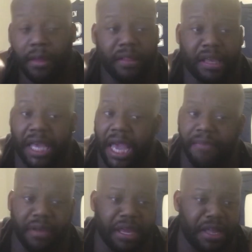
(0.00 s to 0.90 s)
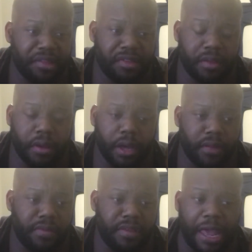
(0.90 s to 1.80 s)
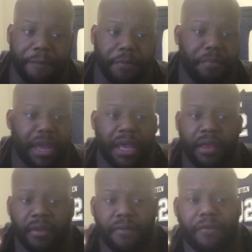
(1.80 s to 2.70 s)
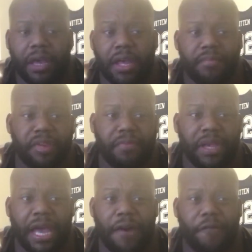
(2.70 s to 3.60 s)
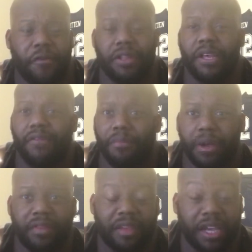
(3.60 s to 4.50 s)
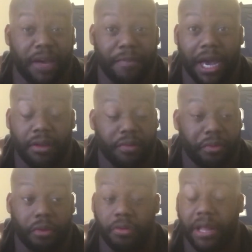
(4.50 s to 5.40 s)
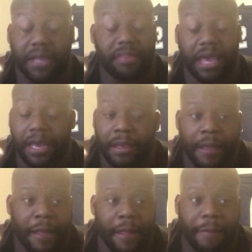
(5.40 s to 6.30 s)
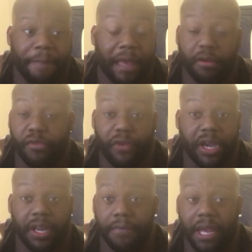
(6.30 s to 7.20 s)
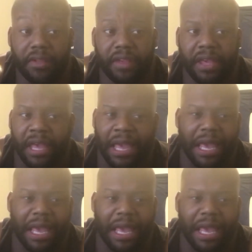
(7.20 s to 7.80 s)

The game against uh, Tampa Bay, for him to be out for 11 months and come out and throw like that, that was fucking amazing.